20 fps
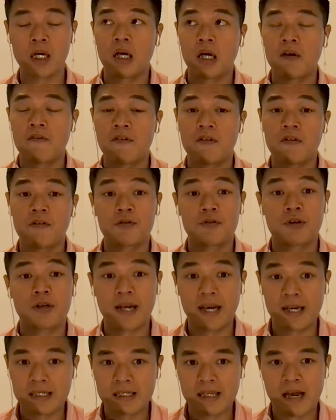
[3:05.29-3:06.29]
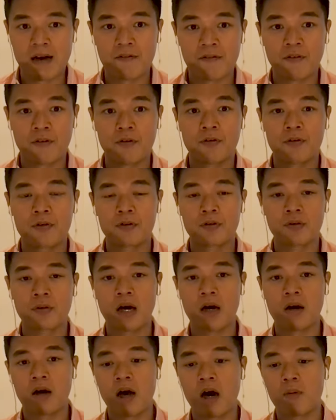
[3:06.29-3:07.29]
even to the next level to
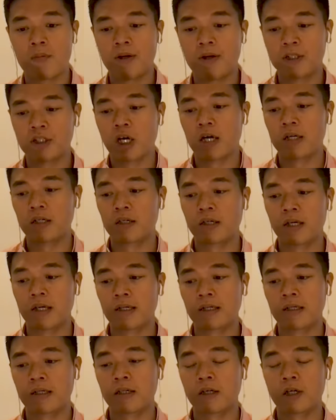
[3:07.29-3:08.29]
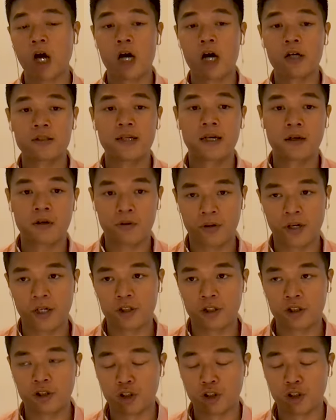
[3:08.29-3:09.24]
kind of help each other in the content creation